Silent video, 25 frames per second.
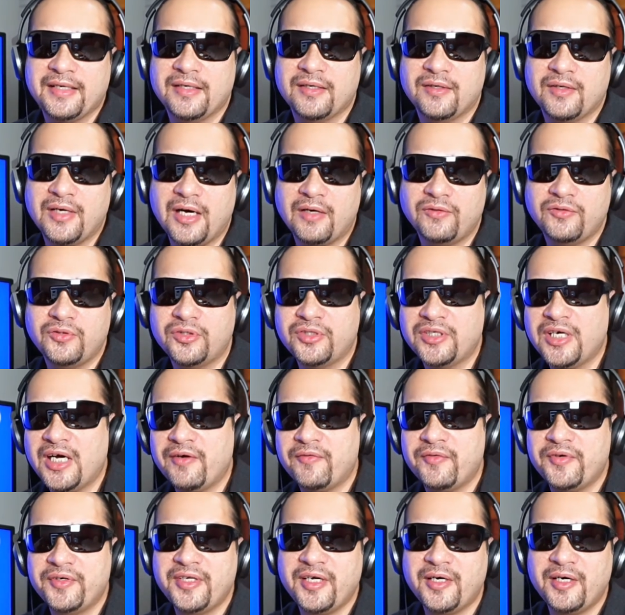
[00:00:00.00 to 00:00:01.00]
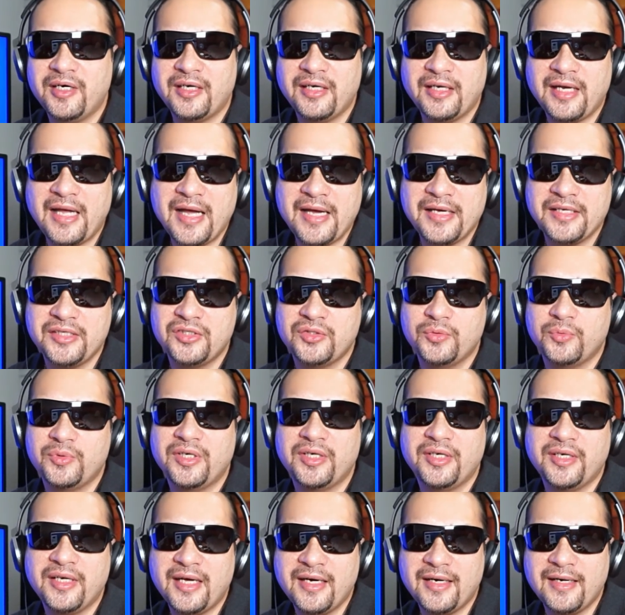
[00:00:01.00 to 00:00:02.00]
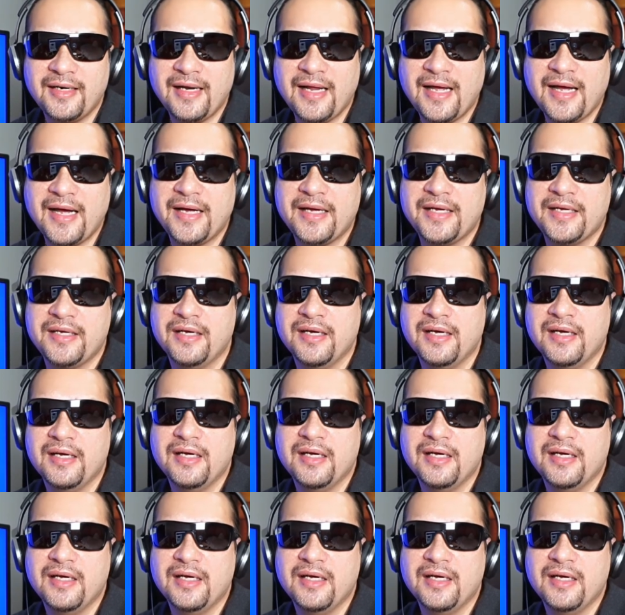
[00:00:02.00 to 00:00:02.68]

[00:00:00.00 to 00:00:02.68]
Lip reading: how to cover their lies with another lie,